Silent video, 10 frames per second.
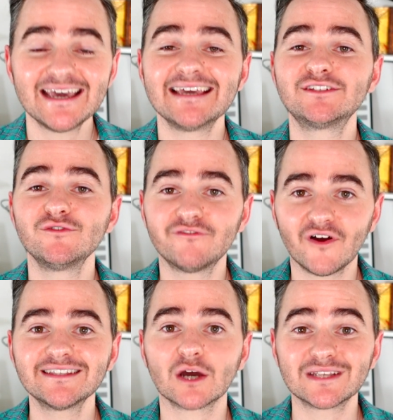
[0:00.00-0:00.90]
is to
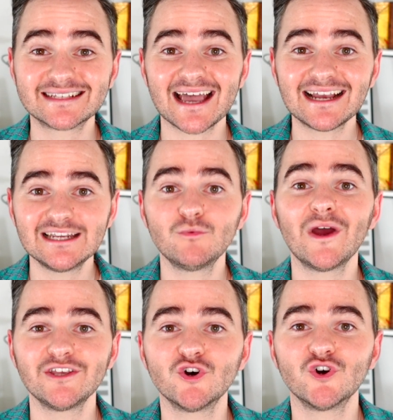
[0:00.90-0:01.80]
find out exactly
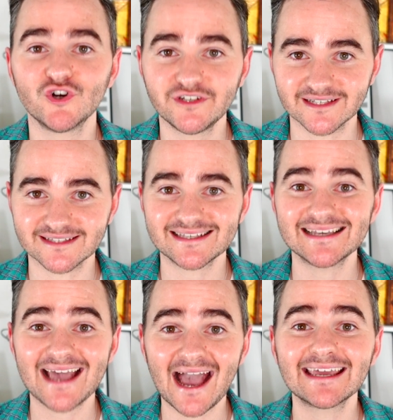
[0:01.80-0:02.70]
where your audience
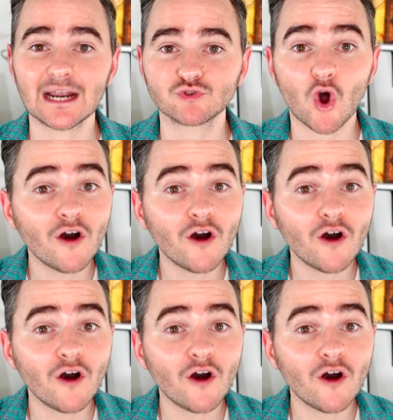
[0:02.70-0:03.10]
is hanging out